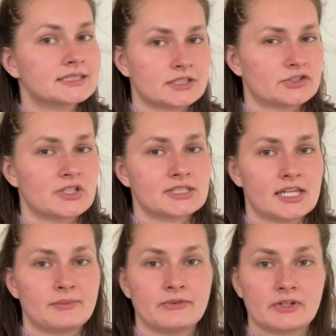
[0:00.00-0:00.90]
It shouldn't
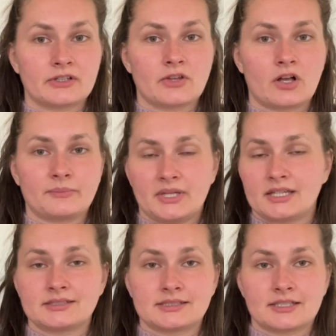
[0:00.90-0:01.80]
take me very long
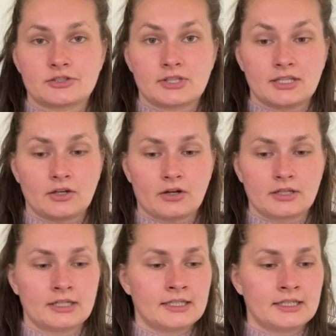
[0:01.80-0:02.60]
because it's such thick yarn.